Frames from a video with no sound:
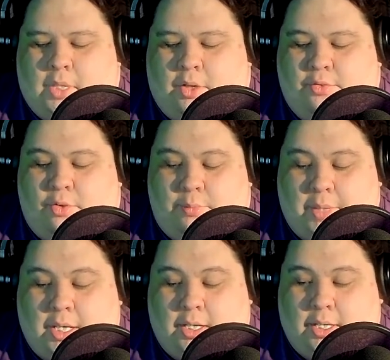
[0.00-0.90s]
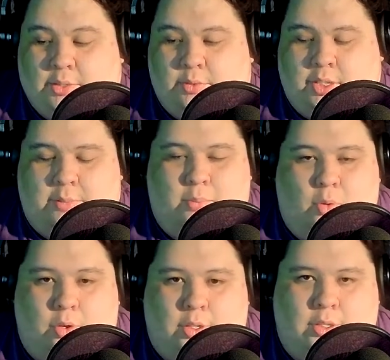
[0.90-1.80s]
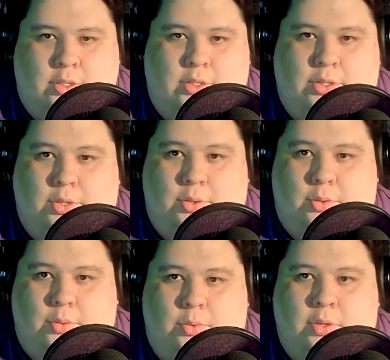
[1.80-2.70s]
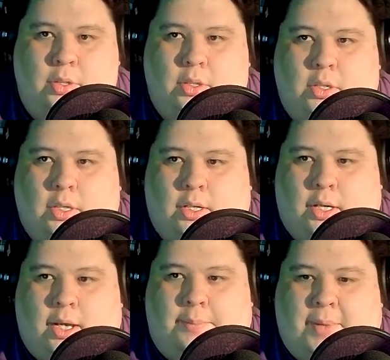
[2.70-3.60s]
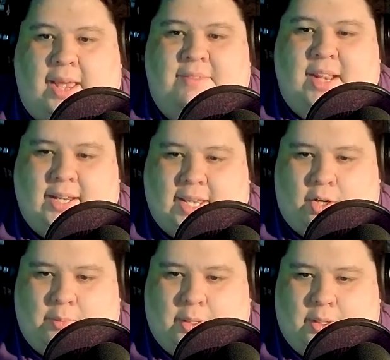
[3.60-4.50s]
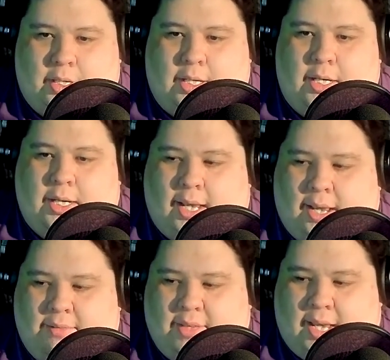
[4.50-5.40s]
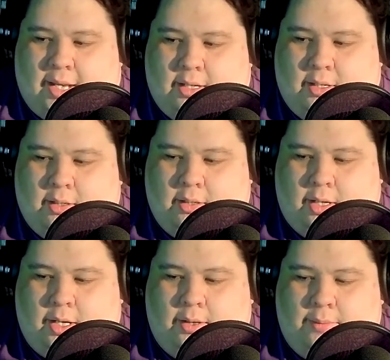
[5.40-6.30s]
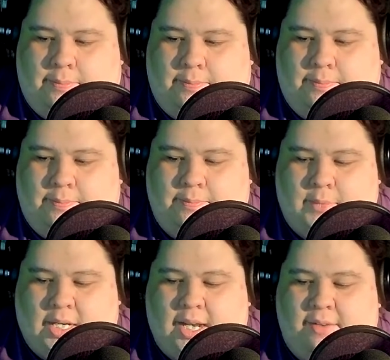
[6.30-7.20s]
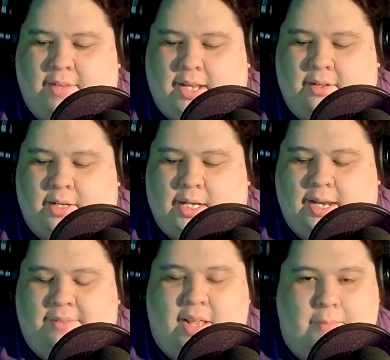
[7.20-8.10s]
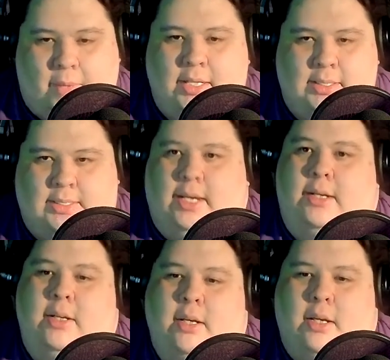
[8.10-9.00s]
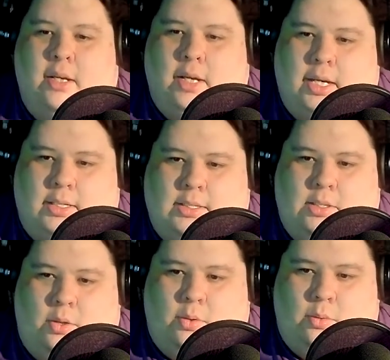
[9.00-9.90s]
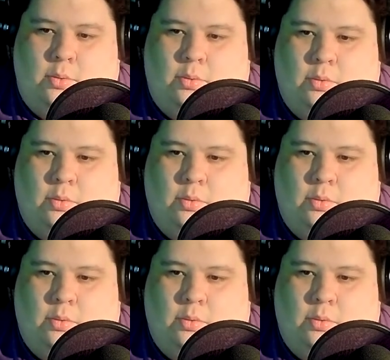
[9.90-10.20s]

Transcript: for me, it's really important to um, have that accountability and have that um, and have that and have that mindset. And so